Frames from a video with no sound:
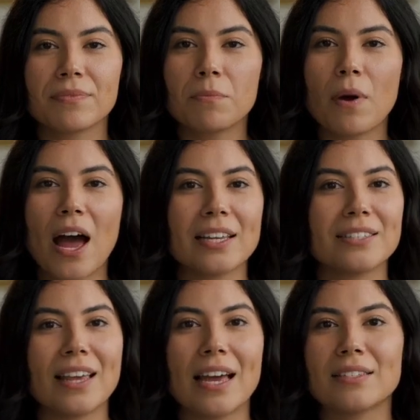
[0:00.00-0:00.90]
Why it
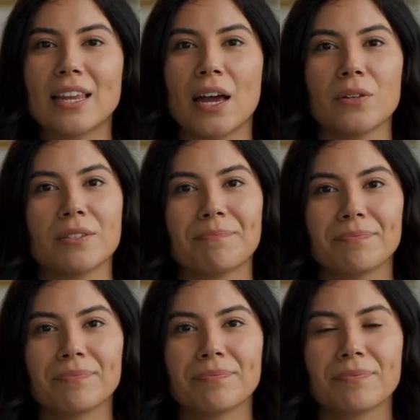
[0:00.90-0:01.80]
stands out.
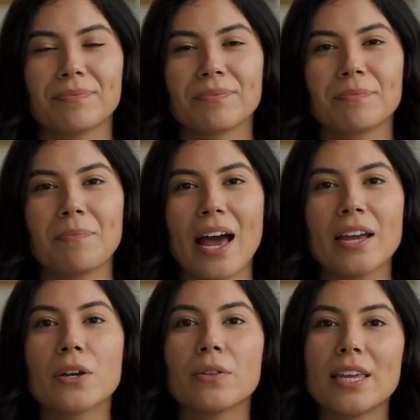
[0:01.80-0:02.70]

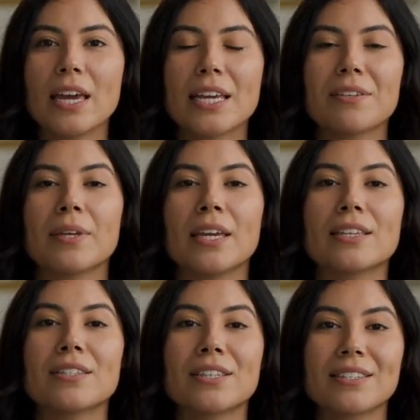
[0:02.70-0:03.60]
Patagonia has been a
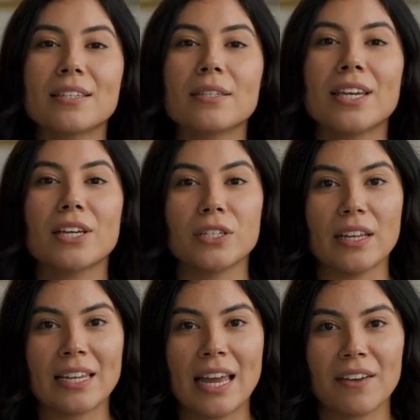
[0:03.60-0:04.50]
consistent leader
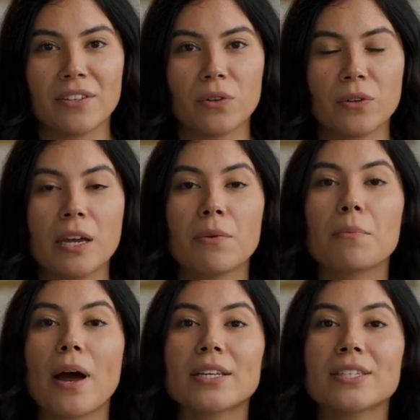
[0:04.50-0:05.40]
in ethical labor
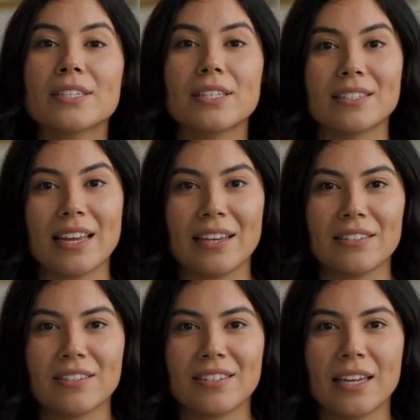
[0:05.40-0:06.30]
practices
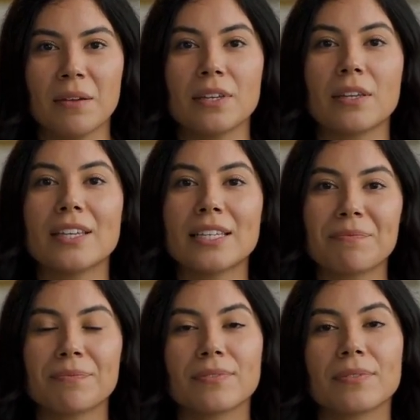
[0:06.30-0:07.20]
and
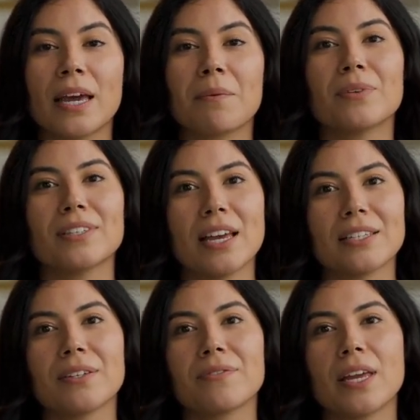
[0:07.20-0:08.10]
sustainability,
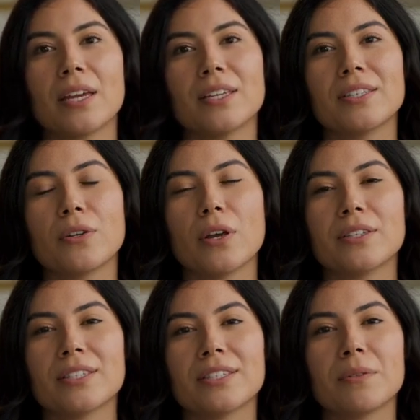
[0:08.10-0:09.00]
emphasizing fairness
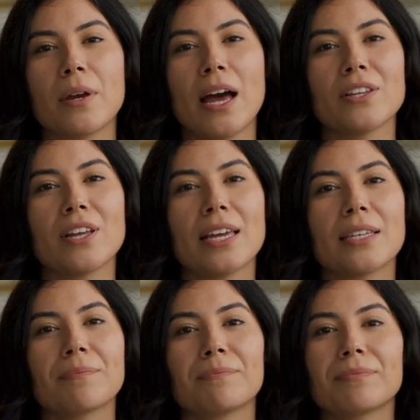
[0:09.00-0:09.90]
across its supply
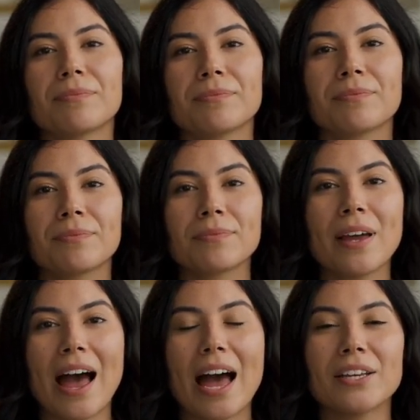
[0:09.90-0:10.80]
chain.
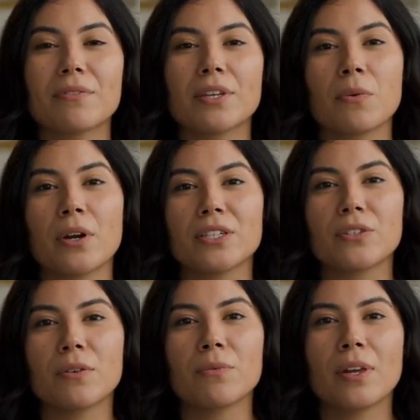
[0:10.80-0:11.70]
They actively work
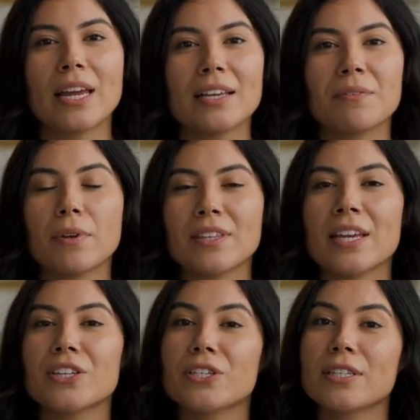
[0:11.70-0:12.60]
to avoid
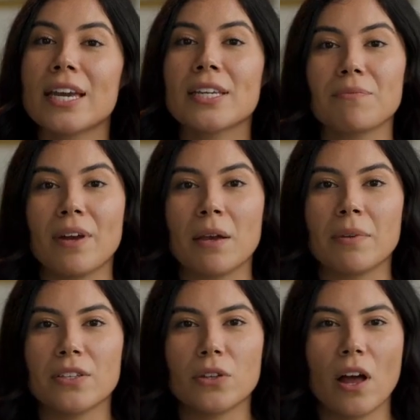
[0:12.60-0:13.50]
exploitation and
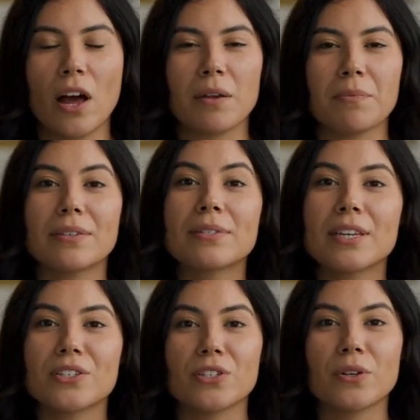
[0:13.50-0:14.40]
environmental harm,
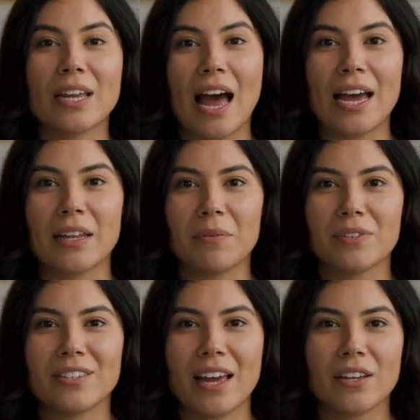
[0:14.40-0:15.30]
ensuring high labor
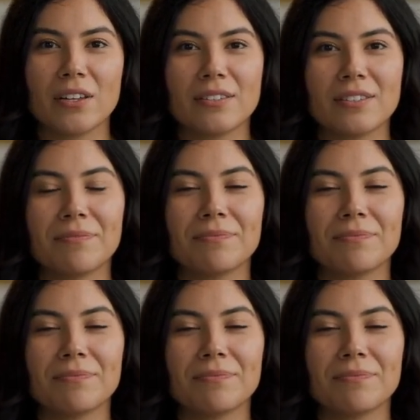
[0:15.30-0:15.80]
standards.